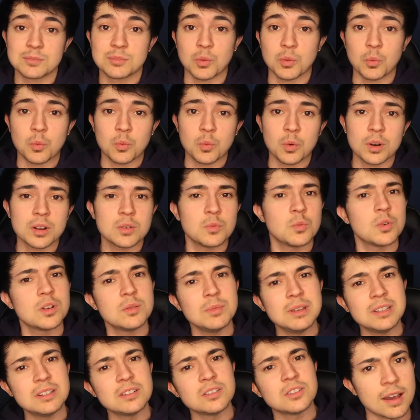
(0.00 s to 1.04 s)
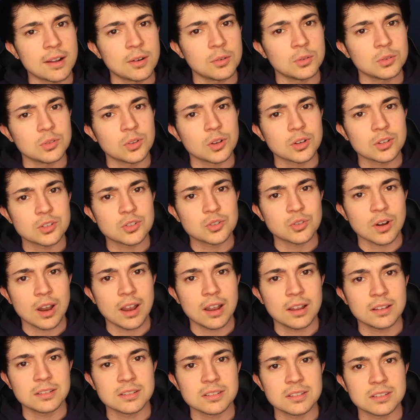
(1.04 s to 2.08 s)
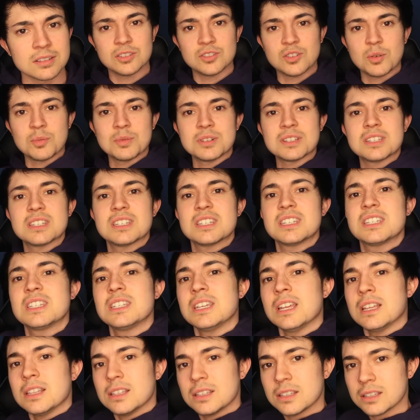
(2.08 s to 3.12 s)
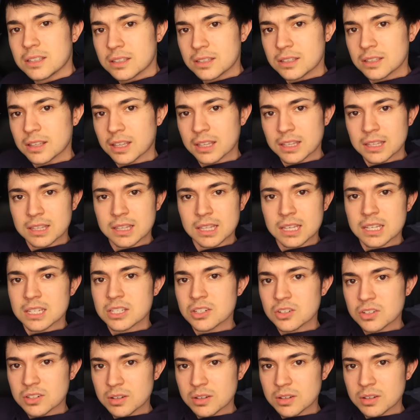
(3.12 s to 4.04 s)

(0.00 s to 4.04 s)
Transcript: But what do you, what do you mean I don't look trans? Do you want me to sit like this or